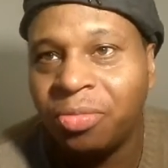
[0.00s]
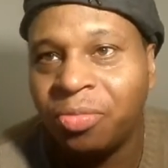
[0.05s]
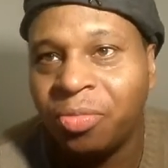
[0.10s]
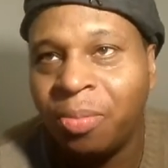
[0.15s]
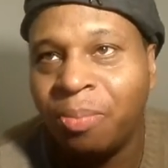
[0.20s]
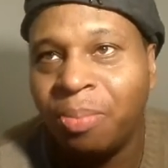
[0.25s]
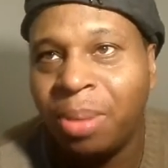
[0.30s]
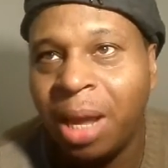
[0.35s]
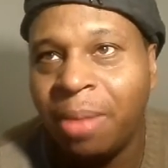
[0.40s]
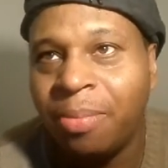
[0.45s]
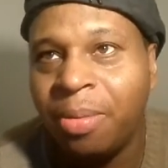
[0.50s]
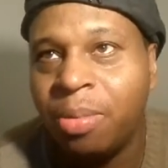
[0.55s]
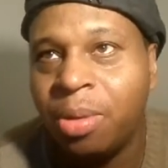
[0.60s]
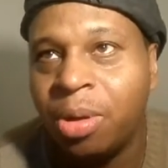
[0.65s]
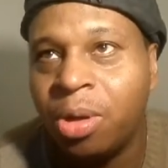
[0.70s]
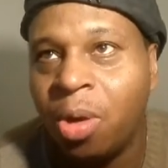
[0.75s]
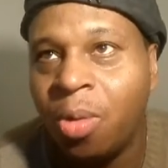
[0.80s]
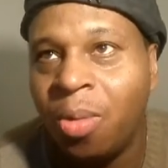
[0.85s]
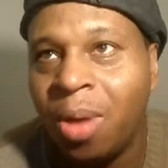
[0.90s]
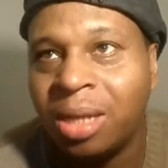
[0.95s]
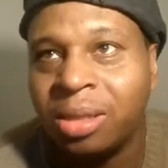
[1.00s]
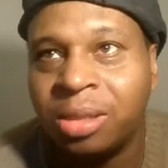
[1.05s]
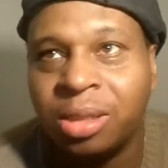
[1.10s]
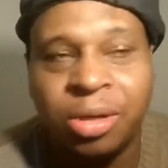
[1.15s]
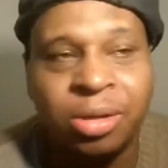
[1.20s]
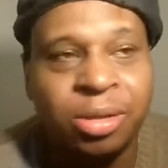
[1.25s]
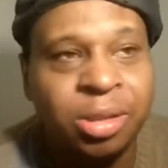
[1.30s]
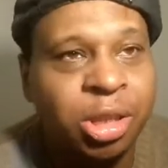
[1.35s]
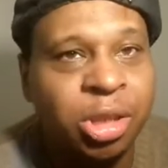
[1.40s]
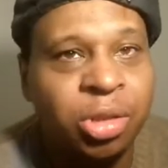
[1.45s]
black people go out
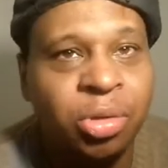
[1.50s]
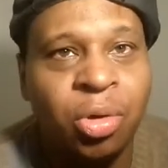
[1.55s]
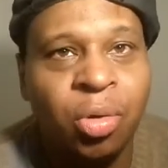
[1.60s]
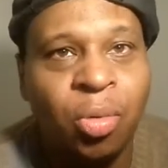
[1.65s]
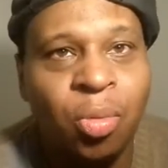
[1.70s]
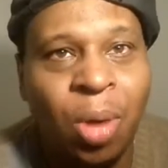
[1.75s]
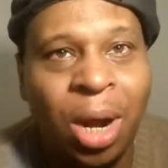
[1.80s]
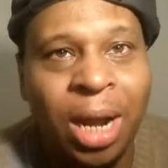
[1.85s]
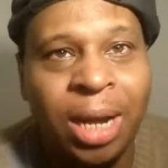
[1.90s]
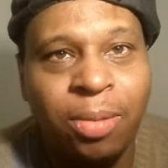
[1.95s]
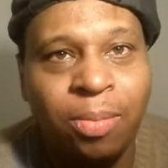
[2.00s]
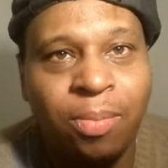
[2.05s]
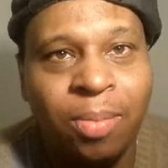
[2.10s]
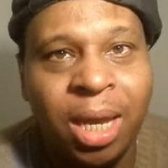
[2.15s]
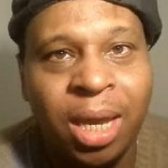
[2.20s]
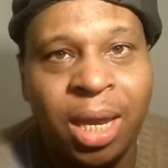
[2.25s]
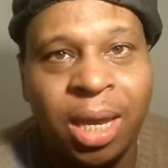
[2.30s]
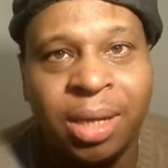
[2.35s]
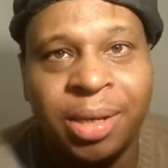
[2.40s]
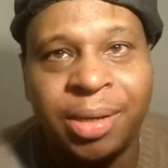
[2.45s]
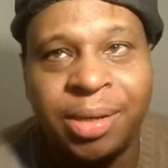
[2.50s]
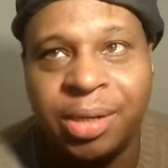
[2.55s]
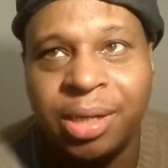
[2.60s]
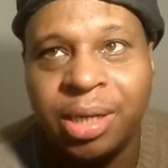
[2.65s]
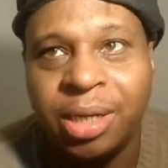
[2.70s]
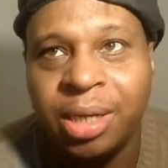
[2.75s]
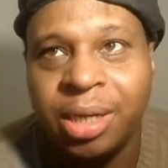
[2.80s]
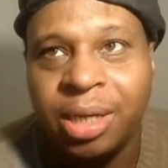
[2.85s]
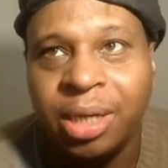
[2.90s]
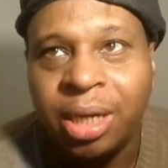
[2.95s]
there and shoot a white man
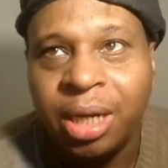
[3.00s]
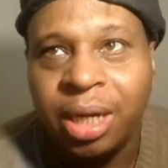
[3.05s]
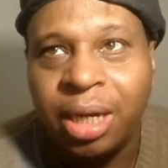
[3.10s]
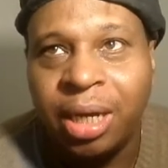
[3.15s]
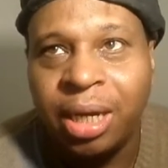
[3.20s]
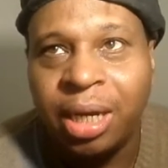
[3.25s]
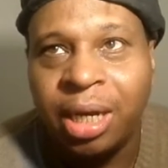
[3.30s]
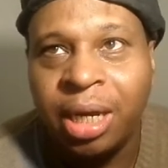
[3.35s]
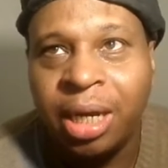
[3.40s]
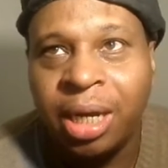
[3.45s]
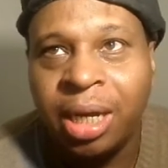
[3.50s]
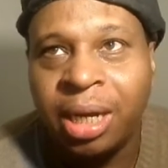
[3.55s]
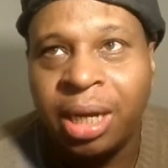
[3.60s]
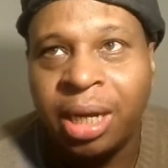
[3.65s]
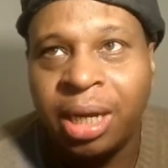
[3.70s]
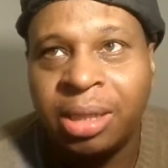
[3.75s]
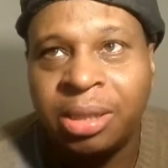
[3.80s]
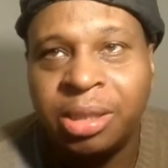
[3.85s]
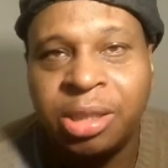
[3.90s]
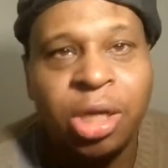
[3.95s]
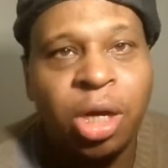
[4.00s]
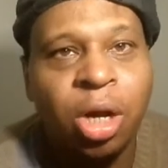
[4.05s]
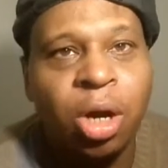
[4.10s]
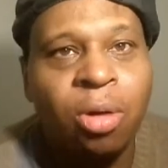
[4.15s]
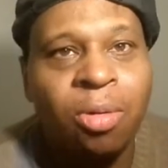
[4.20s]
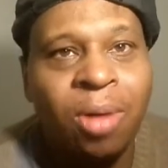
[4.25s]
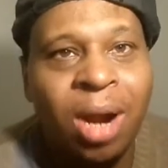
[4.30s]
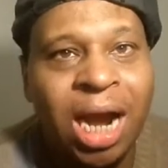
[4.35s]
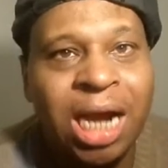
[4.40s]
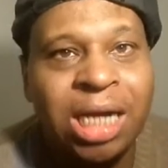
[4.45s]
and
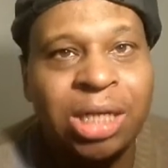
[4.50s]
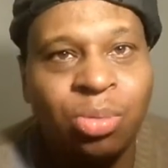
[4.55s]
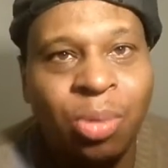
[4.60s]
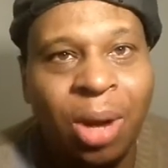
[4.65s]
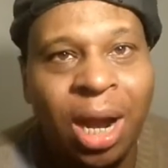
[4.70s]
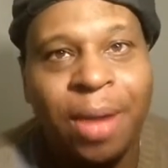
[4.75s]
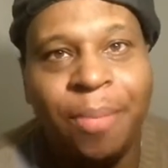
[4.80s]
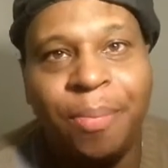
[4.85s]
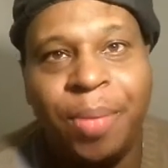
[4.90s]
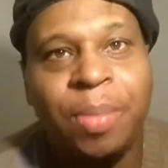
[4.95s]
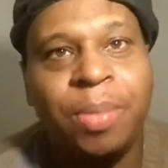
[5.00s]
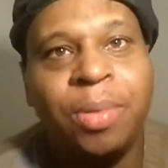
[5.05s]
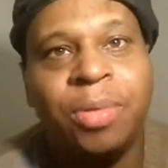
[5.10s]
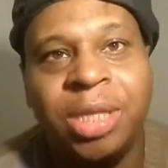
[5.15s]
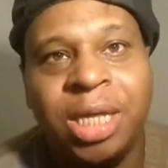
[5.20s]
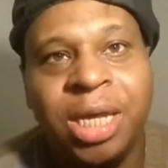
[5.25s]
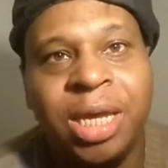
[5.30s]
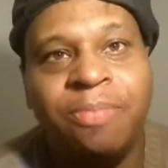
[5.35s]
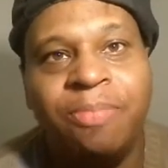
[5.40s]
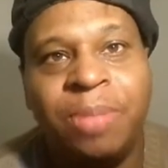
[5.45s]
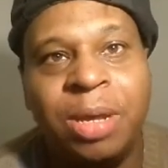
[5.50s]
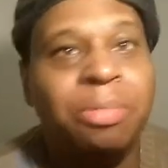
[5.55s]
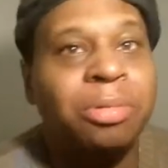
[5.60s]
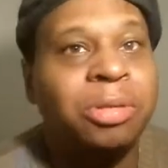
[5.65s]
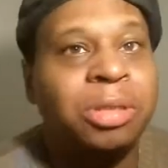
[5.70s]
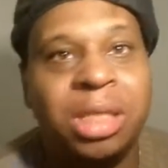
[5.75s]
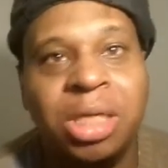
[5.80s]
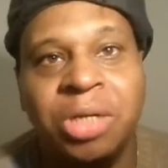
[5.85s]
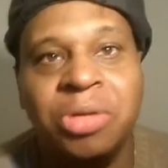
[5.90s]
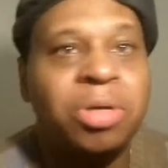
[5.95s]
terrorize white people, then people
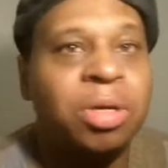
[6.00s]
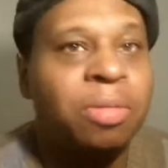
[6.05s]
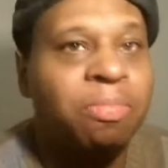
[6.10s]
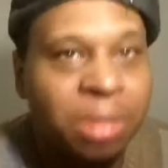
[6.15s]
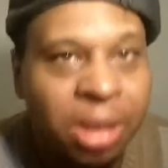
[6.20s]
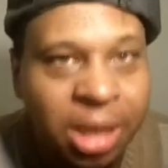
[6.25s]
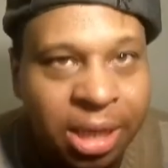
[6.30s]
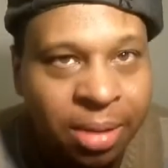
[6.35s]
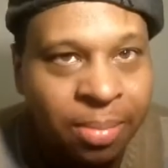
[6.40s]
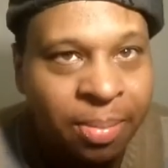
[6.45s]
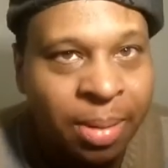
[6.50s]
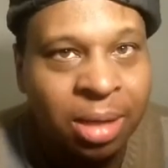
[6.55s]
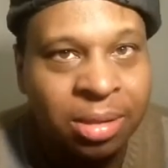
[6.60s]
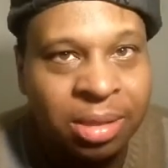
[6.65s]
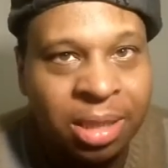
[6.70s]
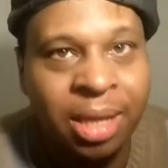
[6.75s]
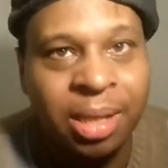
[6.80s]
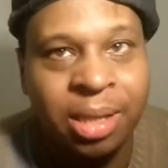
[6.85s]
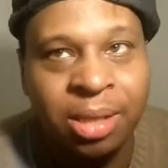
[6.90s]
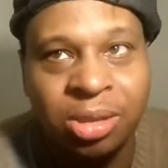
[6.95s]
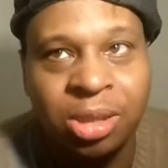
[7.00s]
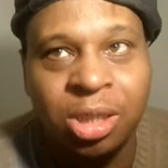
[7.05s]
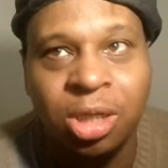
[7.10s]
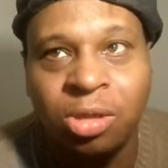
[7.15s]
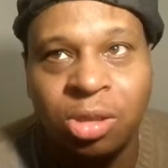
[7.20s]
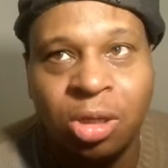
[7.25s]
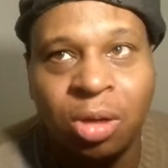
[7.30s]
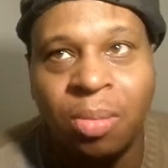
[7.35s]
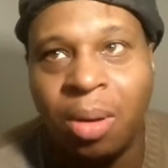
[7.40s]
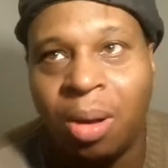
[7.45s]
still complain about that. They're
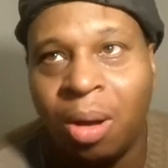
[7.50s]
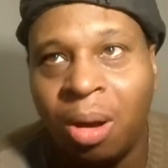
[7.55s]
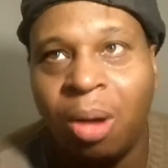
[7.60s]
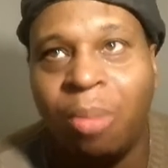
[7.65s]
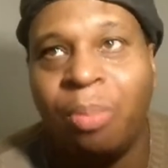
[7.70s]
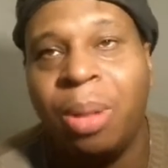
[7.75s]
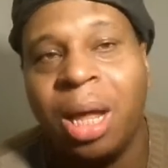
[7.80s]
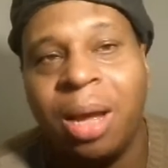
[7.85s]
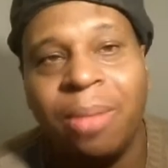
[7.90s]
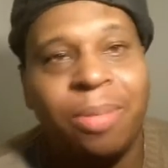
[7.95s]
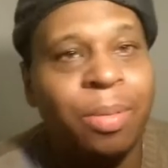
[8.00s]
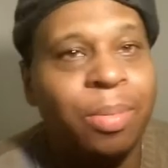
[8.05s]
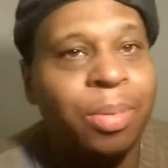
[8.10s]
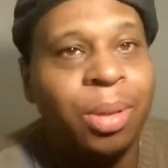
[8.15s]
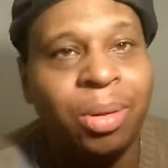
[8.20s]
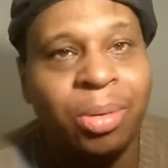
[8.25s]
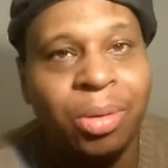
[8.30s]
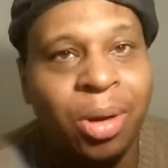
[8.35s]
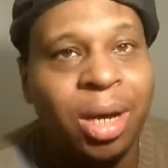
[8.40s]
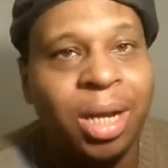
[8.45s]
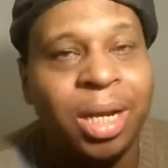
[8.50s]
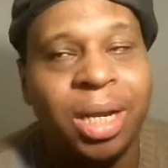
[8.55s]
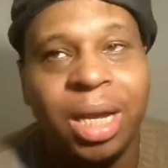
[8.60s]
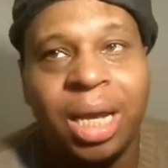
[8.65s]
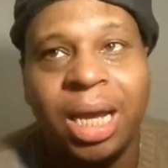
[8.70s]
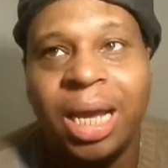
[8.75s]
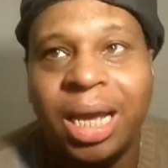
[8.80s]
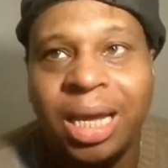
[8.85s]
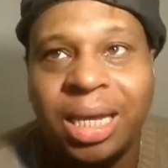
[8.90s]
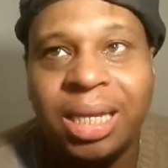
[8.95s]
still talking about, black people don't know how to
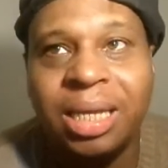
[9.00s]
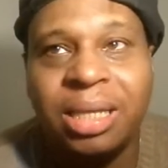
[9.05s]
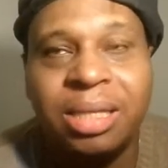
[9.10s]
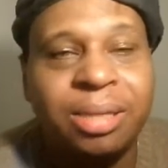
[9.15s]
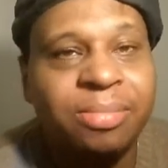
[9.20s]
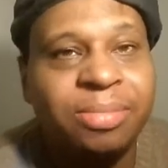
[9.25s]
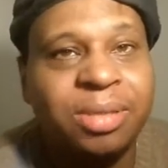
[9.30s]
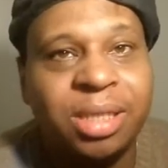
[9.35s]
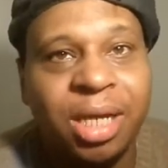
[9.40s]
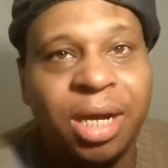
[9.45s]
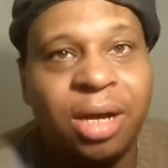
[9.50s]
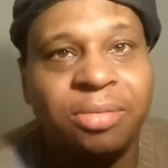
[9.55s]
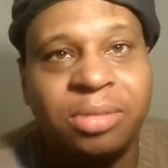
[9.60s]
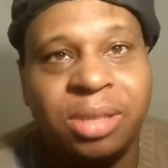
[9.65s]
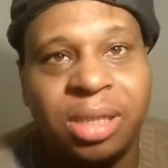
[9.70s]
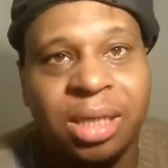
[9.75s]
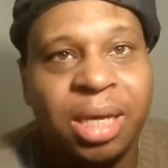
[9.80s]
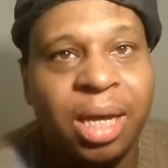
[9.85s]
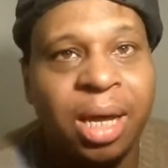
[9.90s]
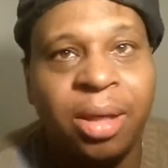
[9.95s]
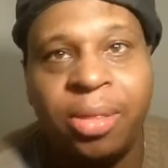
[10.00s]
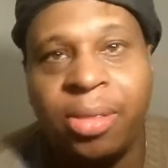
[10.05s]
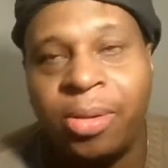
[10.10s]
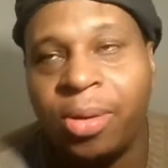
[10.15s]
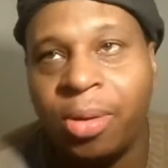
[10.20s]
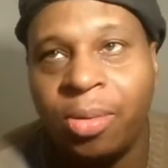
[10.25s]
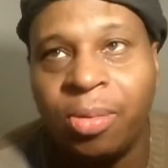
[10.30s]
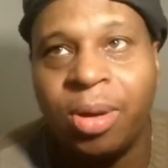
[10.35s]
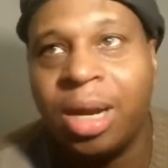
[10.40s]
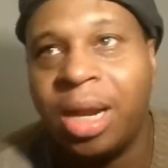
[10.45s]
get themselves
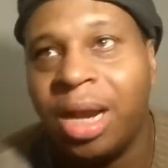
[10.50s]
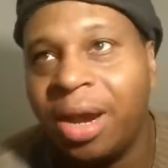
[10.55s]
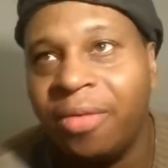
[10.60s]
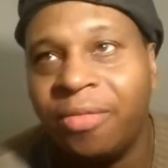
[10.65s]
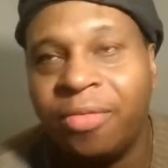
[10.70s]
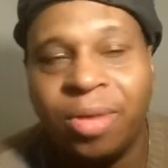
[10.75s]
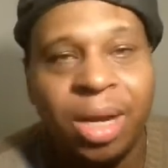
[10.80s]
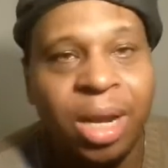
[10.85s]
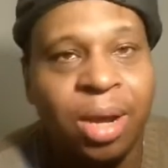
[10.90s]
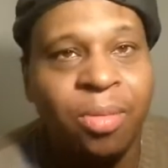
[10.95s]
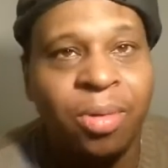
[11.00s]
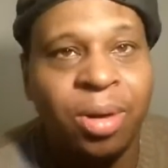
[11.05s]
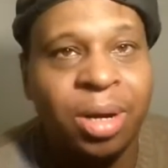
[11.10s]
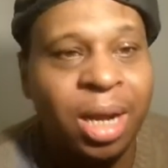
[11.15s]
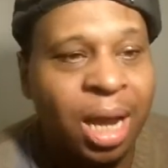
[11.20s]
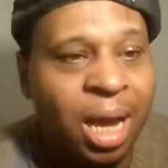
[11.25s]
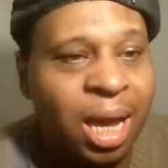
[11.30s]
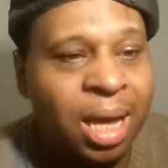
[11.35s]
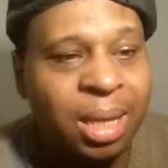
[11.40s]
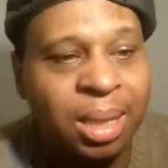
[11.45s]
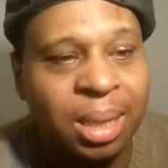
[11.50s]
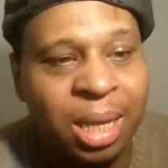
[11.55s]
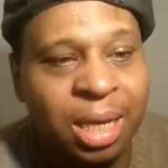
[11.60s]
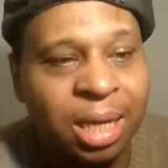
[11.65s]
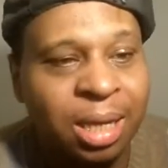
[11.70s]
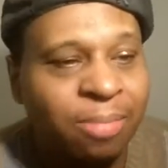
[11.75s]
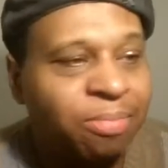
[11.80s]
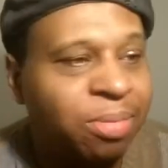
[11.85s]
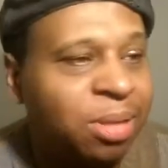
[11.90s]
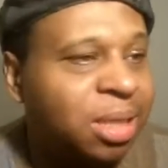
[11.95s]
together or whatever, and they want to act
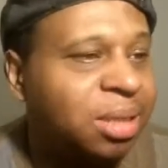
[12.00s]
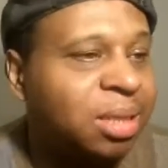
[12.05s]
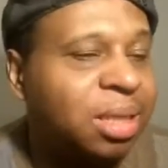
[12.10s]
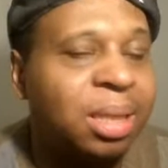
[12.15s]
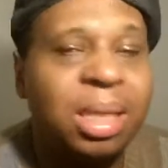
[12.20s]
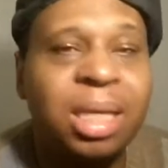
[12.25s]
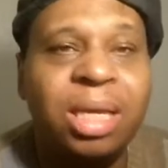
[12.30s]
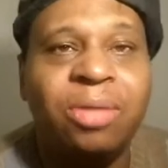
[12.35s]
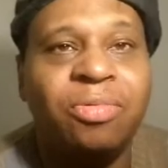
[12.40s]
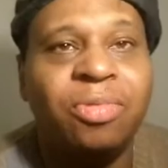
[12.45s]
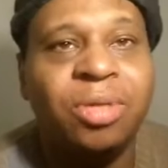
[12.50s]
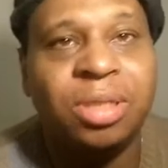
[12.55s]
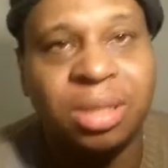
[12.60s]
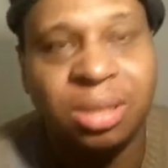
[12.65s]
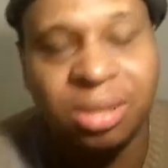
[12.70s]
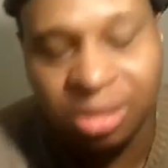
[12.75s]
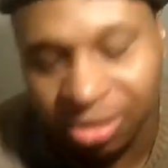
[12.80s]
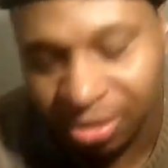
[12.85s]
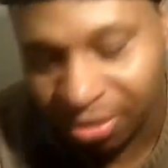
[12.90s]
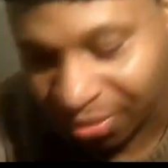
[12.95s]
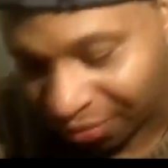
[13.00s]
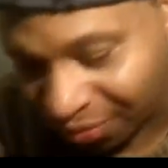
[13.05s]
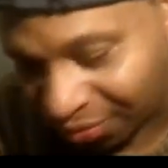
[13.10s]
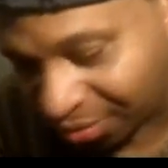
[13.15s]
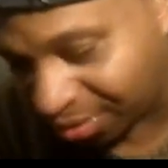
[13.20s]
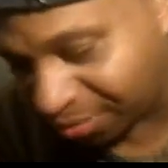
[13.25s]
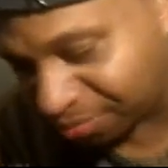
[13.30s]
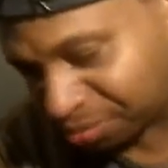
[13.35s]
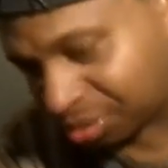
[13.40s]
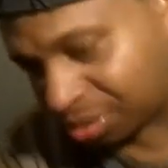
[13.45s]
like complete delinquents and so
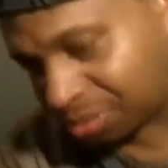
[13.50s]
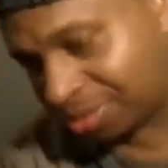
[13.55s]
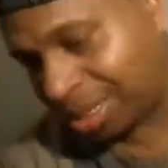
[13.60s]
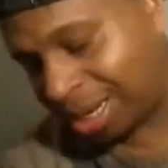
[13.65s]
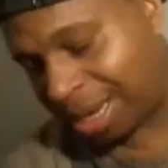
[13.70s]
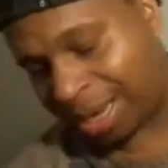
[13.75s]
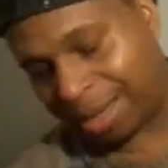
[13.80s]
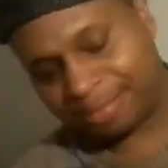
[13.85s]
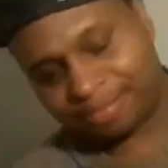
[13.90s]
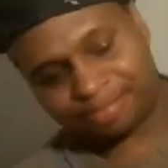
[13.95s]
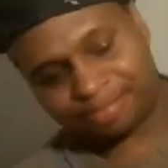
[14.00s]
forth. So yeah.